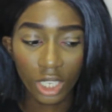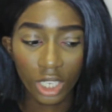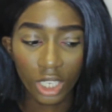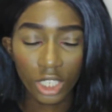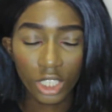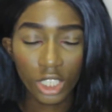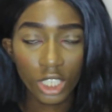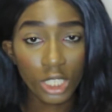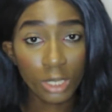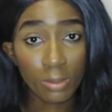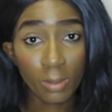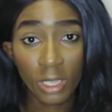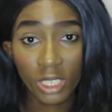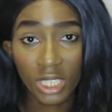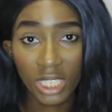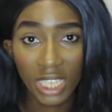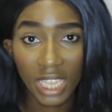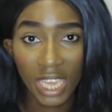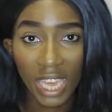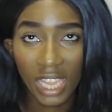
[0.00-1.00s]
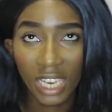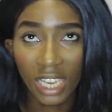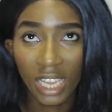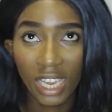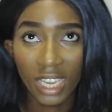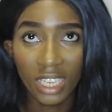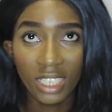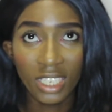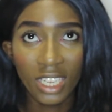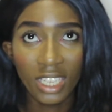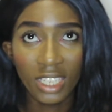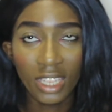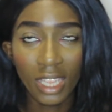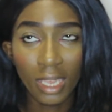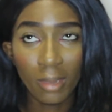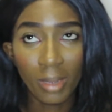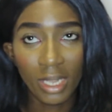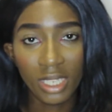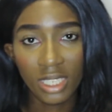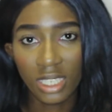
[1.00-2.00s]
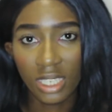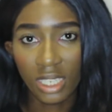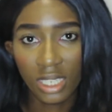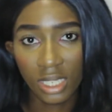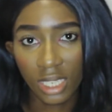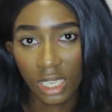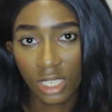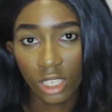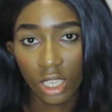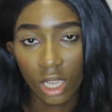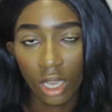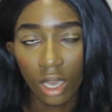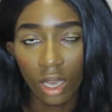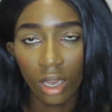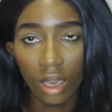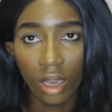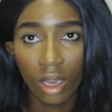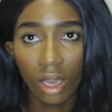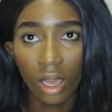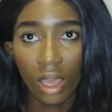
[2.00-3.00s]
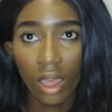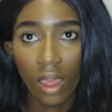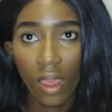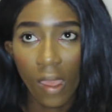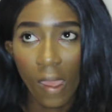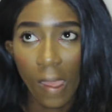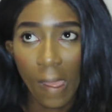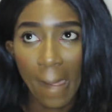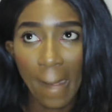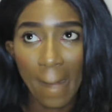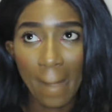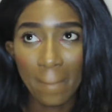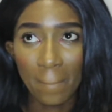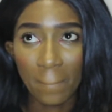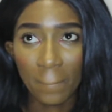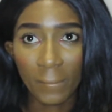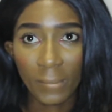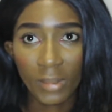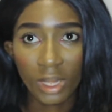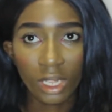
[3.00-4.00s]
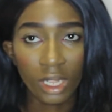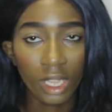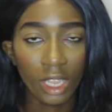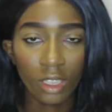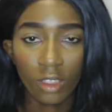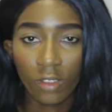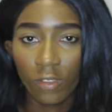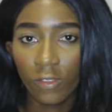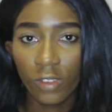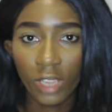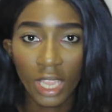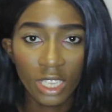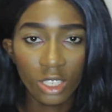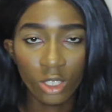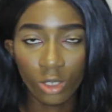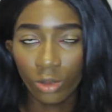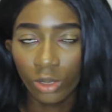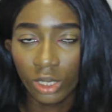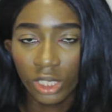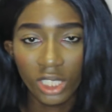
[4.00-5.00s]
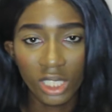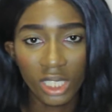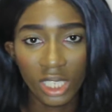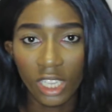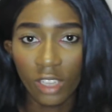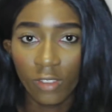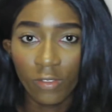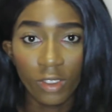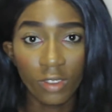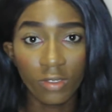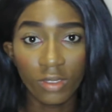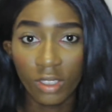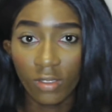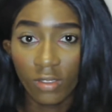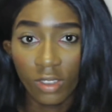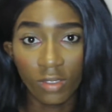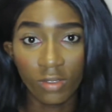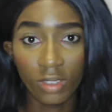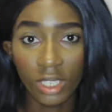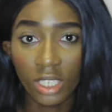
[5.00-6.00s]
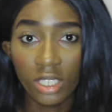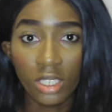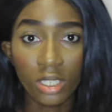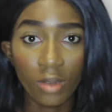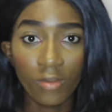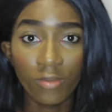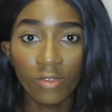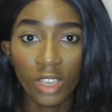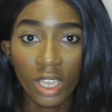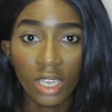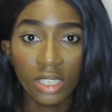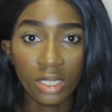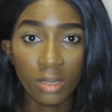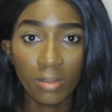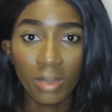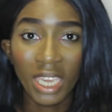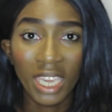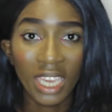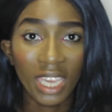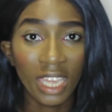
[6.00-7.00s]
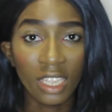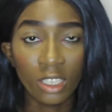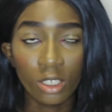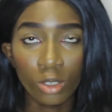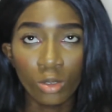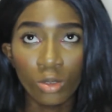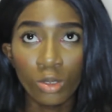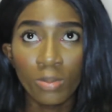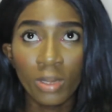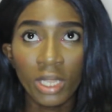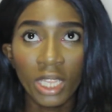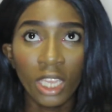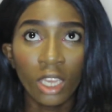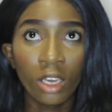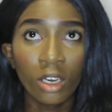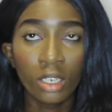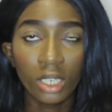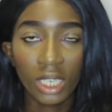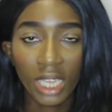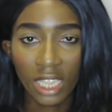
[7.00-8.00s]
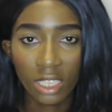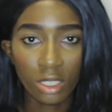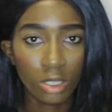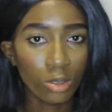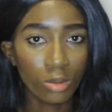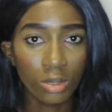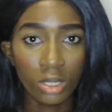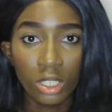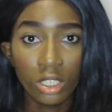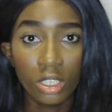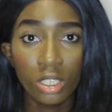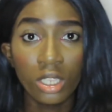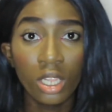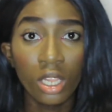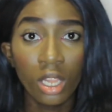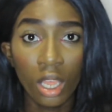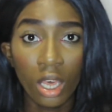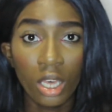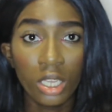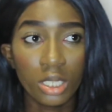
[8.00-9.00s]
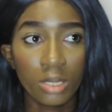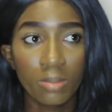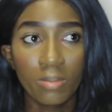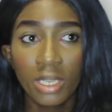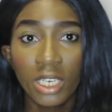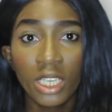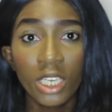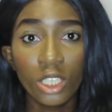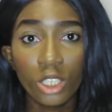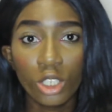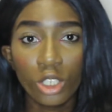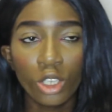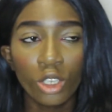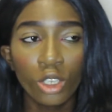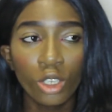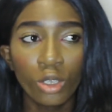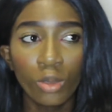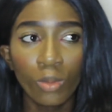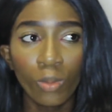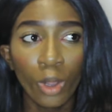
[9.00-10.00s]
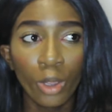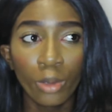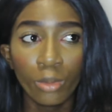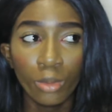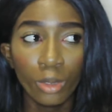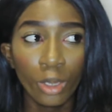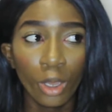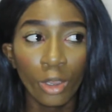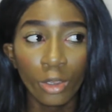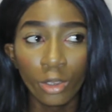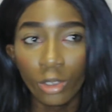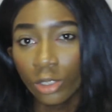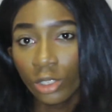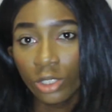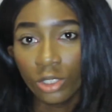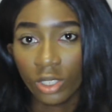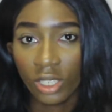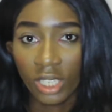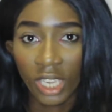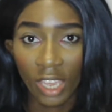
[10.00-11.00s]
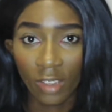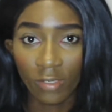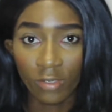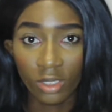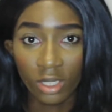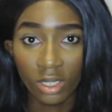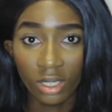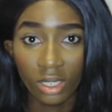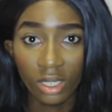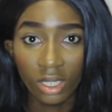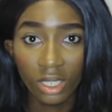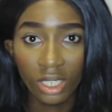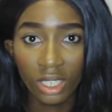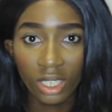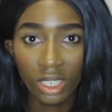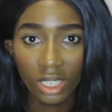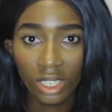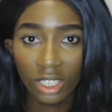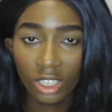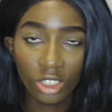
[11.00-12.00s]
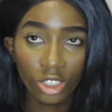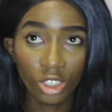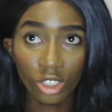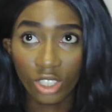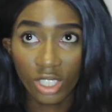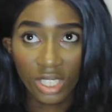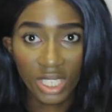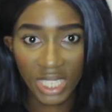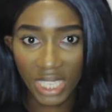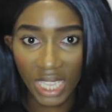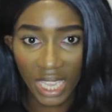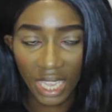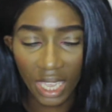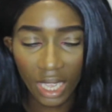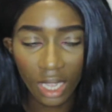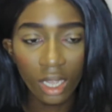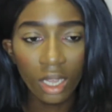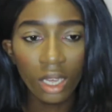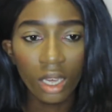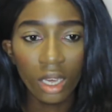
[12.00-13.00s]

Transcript: she spoke to the airline and they basically said to her, like flights are honestly a 50-50. Some flights are being cancelled but they aren't cancelled until the last minute, so you won't know, you're just gonna have to just see.